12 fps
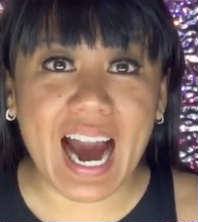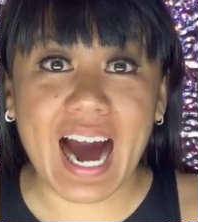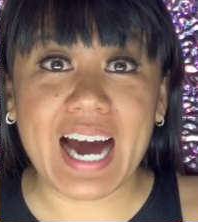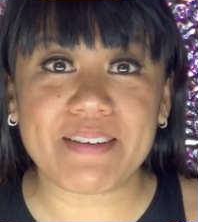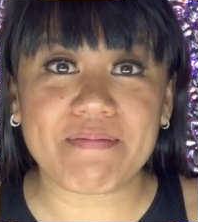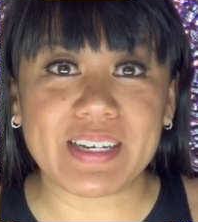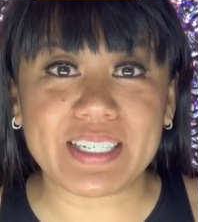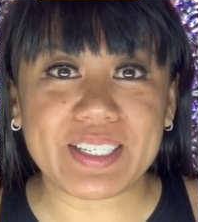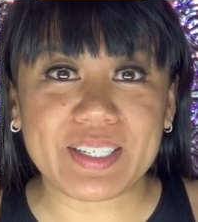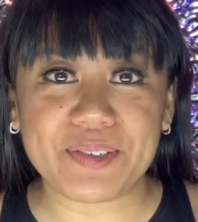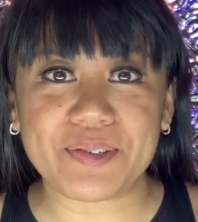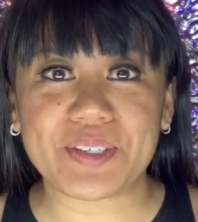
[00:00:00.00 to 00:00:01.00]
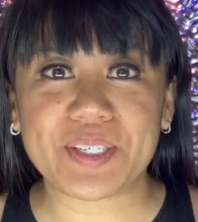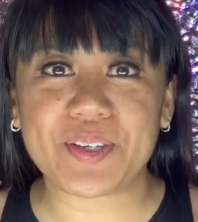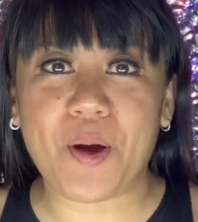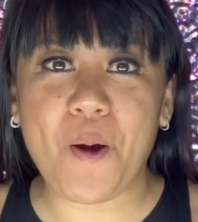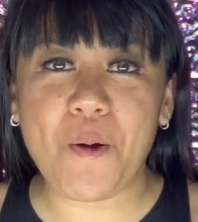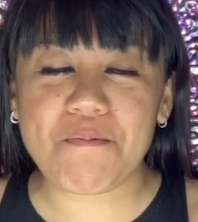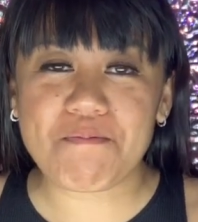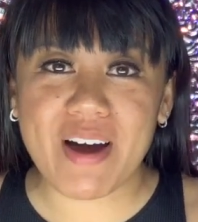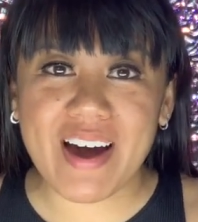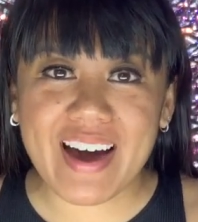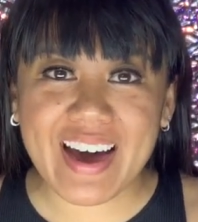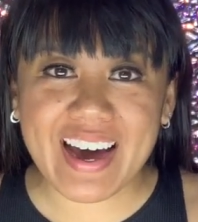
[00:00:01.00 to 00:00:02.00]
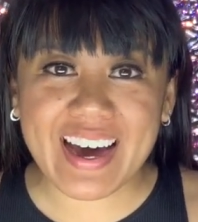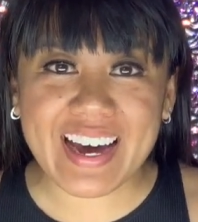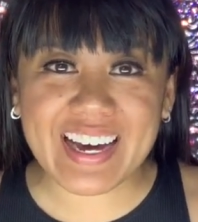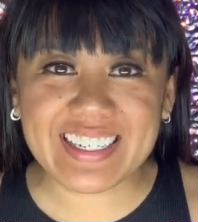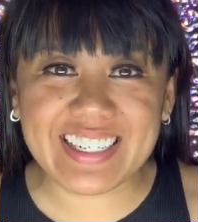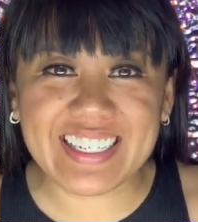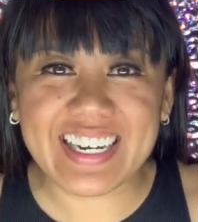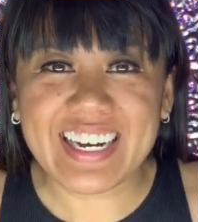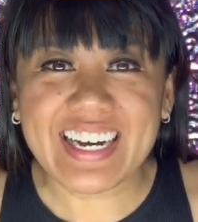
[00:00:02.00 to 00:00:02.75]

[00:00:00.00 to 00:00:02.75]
I miss you so much.